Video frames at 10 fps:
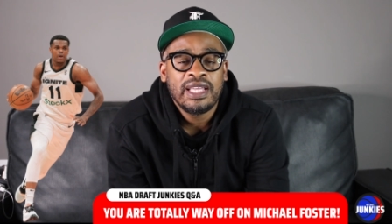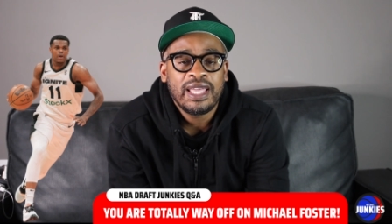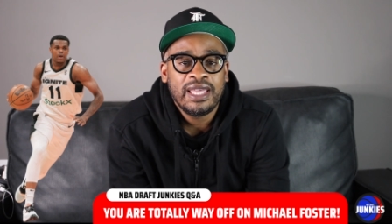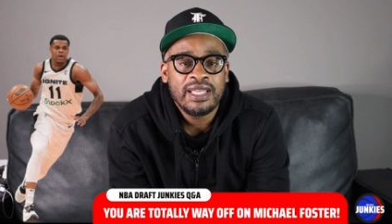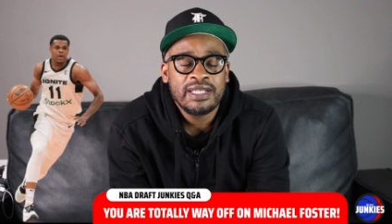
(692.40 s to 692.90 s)

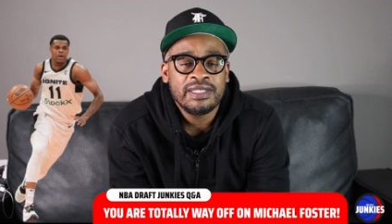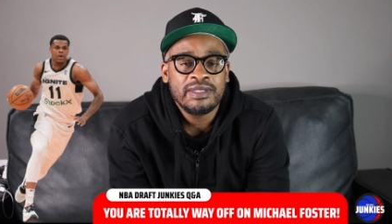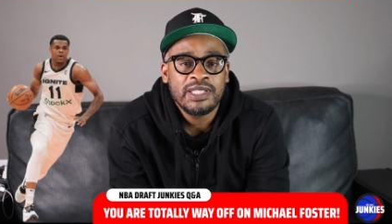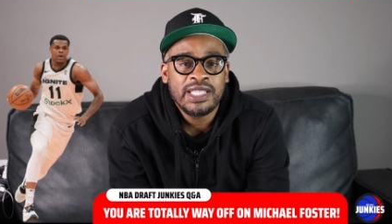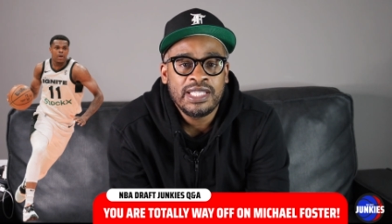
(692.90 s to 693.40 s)

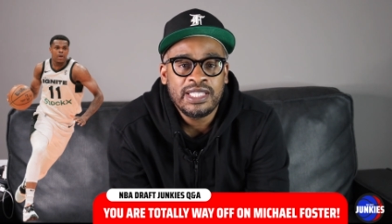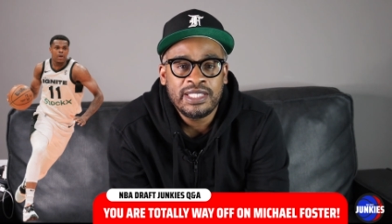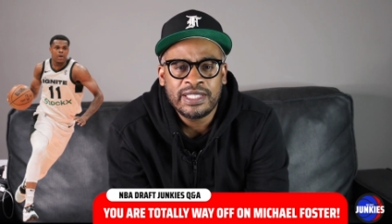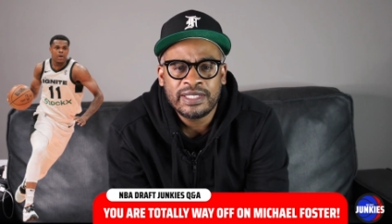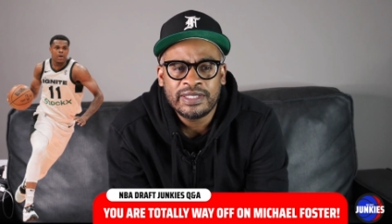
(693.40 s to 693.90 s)
and he
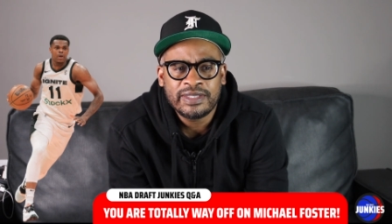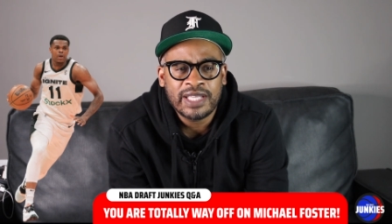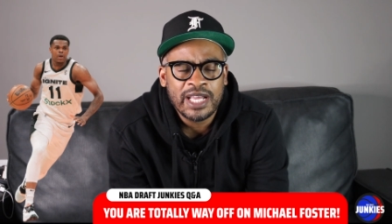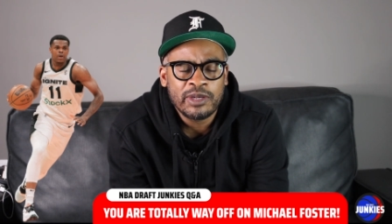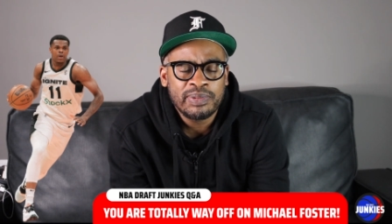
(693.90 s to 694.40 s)

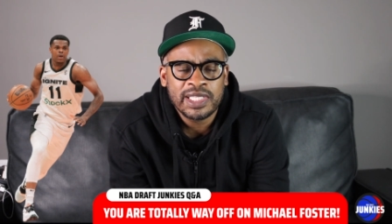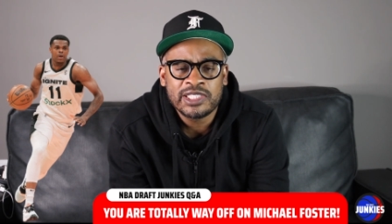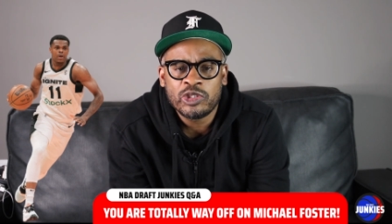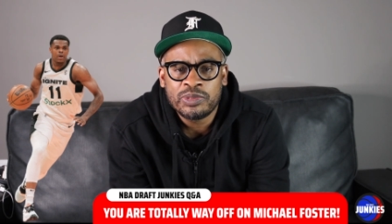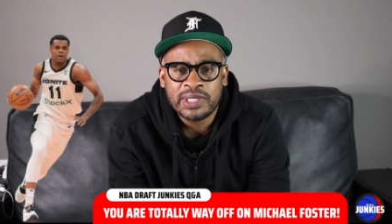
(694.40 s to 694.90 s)
kind of plays
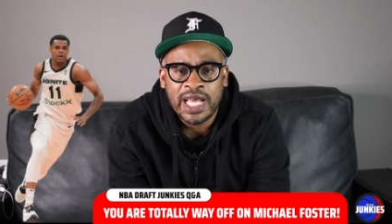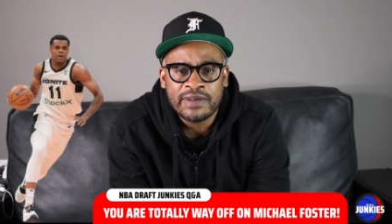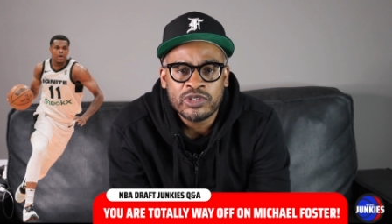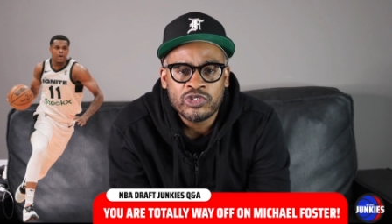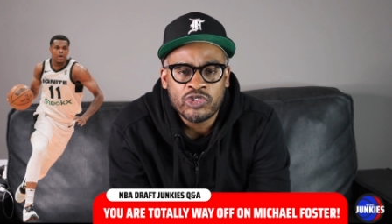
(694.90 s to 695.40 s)
a little bit out
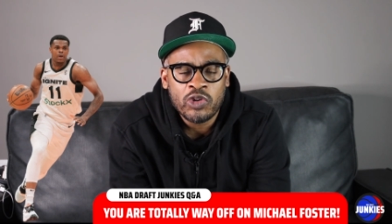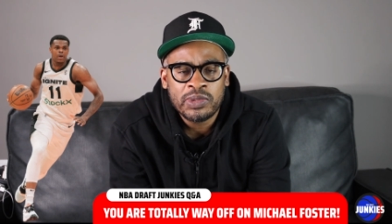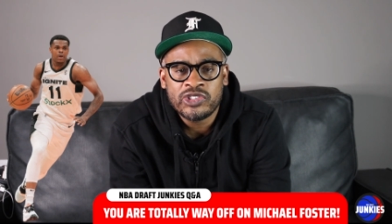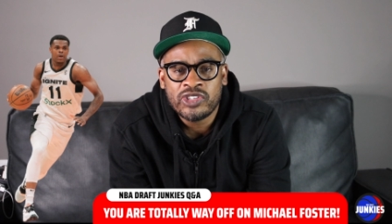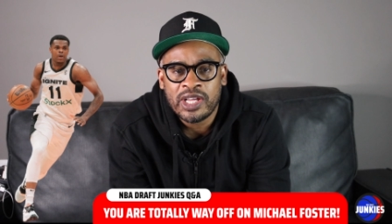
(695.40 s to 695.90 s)
of control
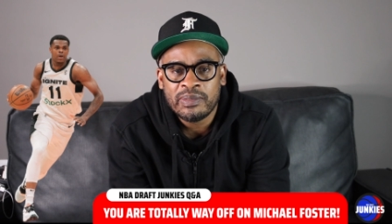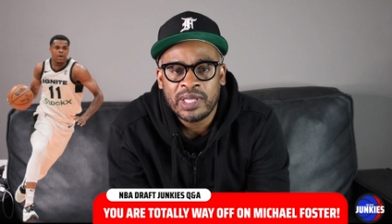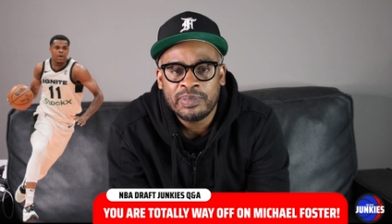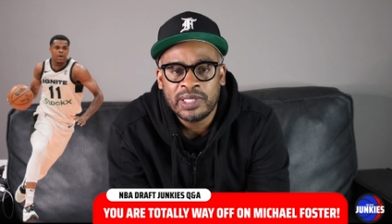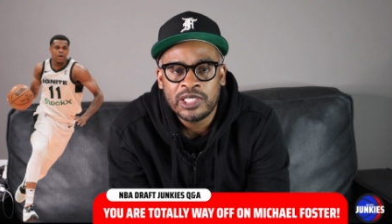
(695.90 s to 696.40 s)
when he's trying to
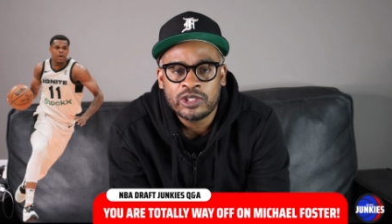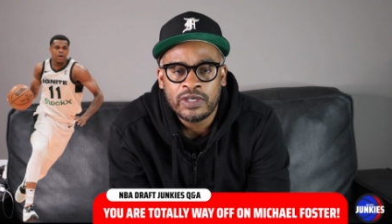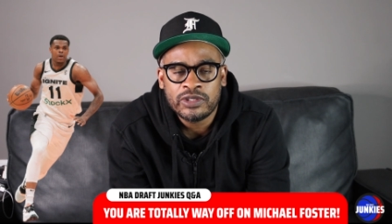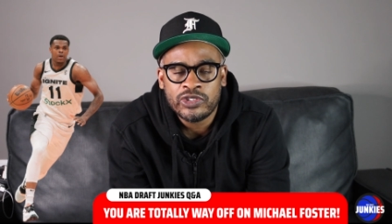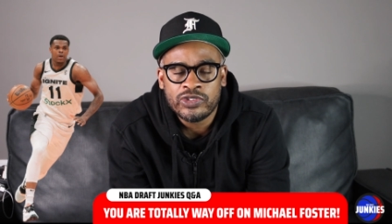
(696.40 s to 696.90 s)
make plays
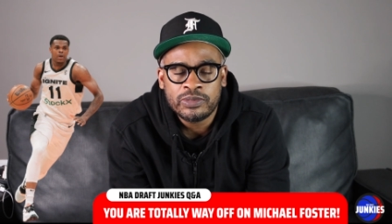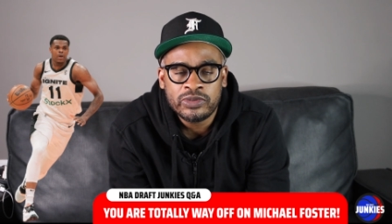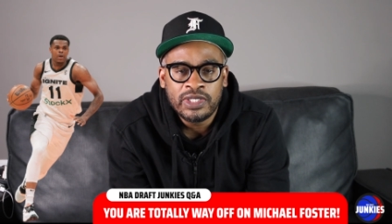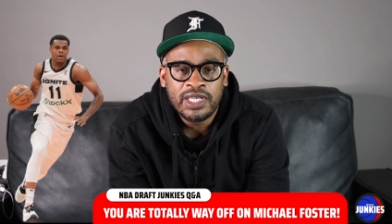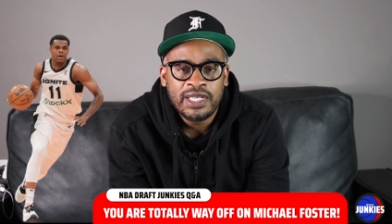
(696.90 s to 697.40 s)
off the
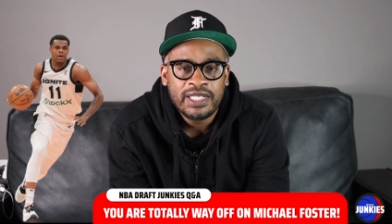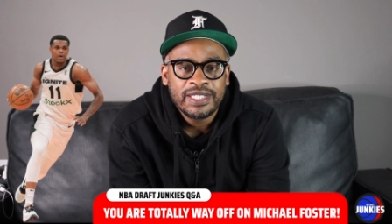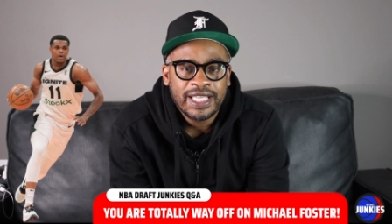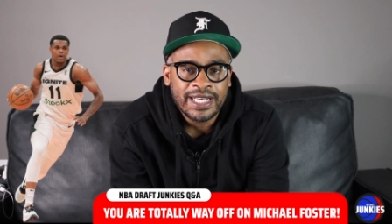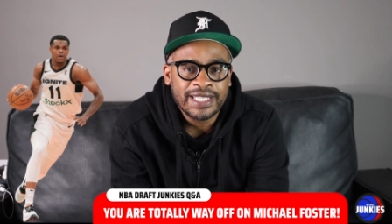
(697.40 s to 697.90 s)
dribble.
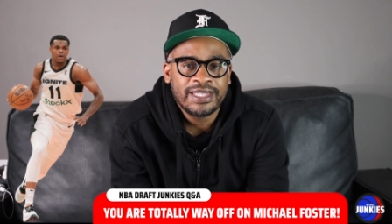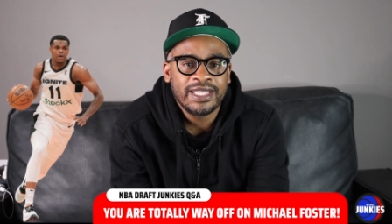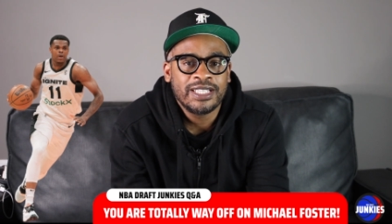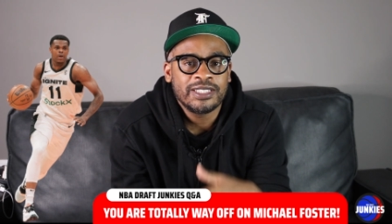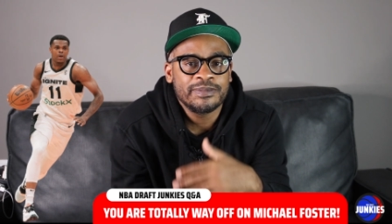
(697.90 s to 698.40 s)
And I
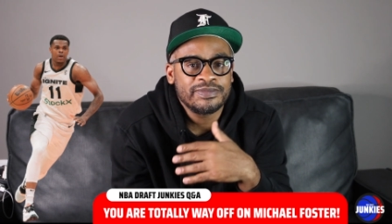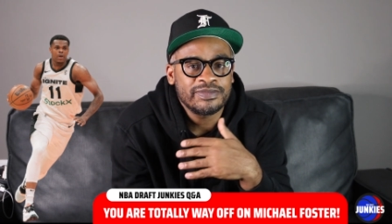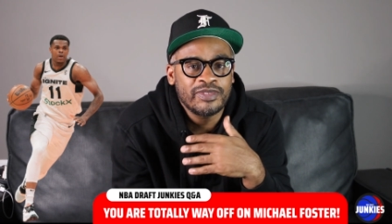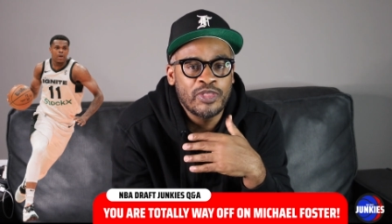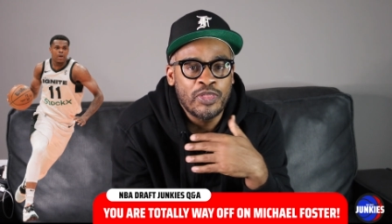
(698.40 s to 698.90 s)
think
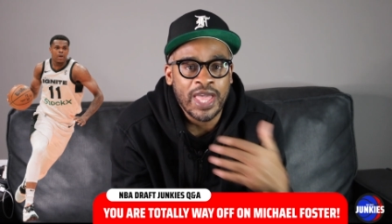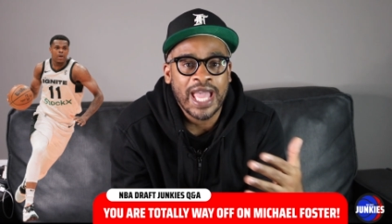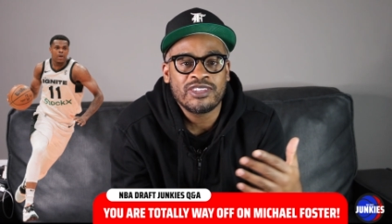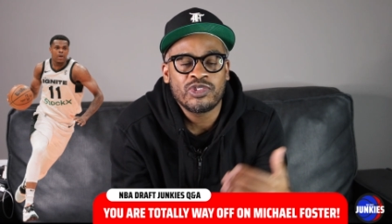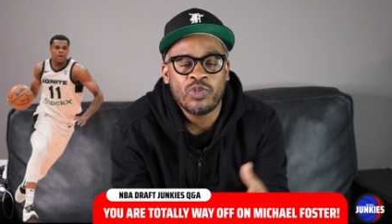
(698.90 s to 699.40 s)

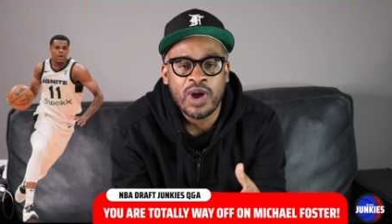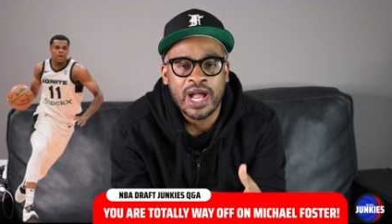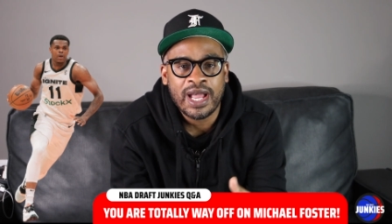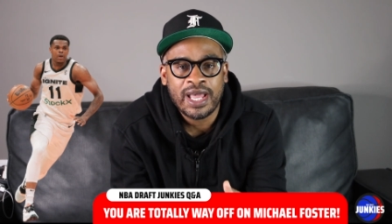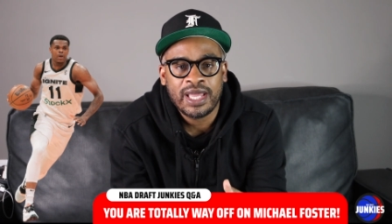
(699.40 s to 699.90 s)
that's
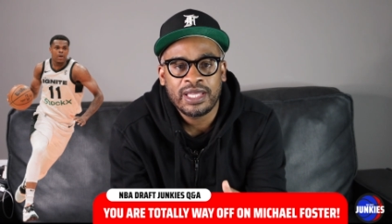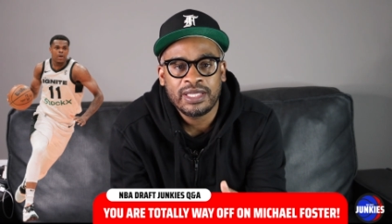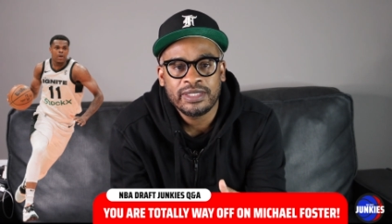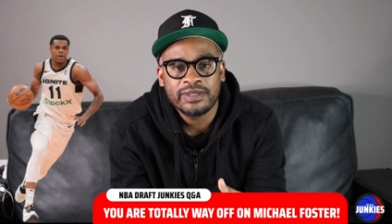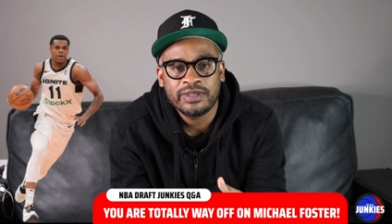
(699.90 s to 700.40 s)

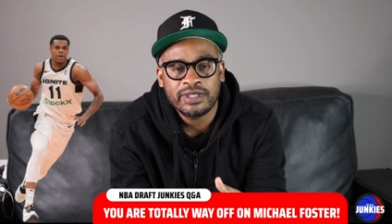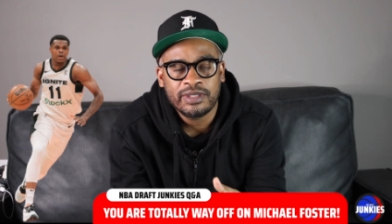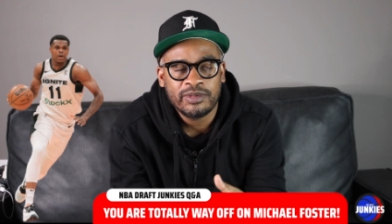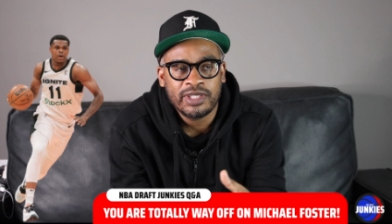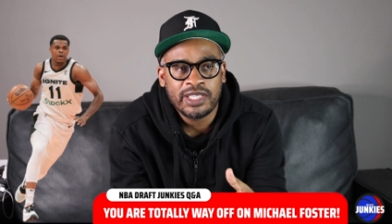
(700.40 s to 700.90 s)
why
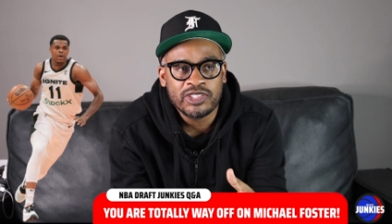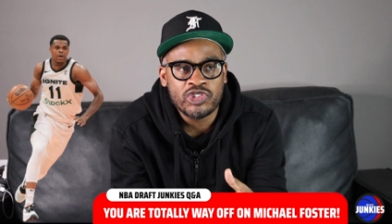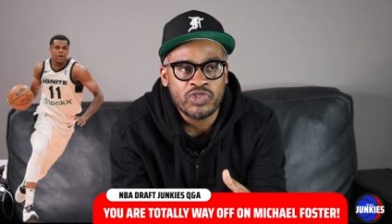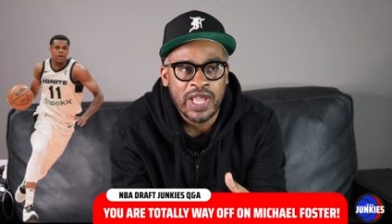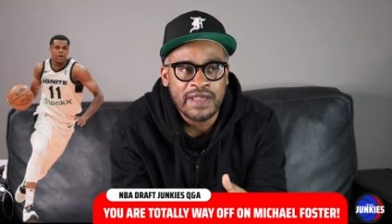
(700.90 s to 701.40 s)
his
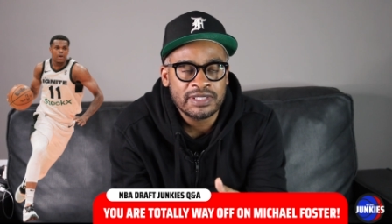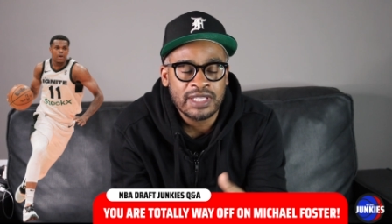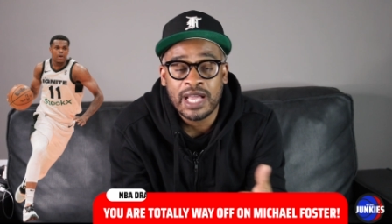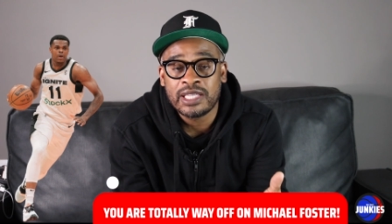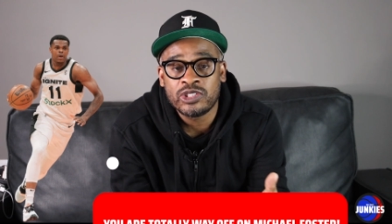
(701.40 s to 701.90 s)
draft
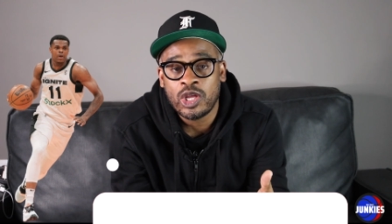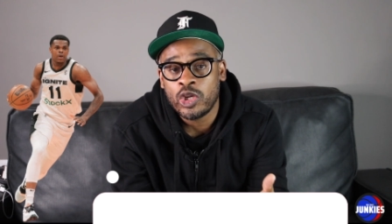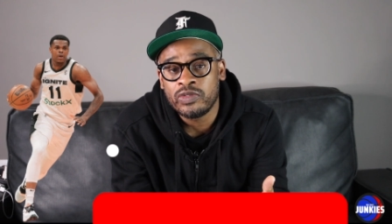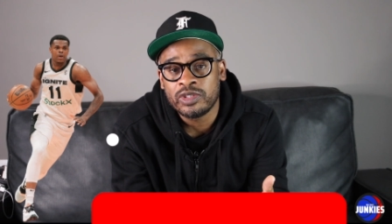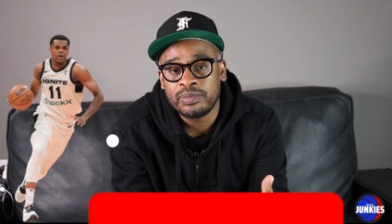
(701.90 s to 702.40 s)
stock is
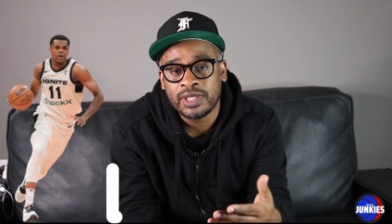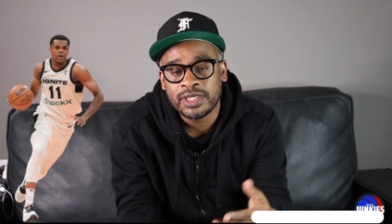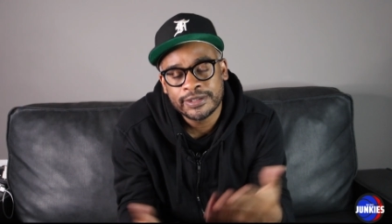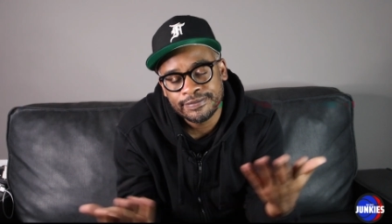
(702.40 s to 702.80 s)
all over the place.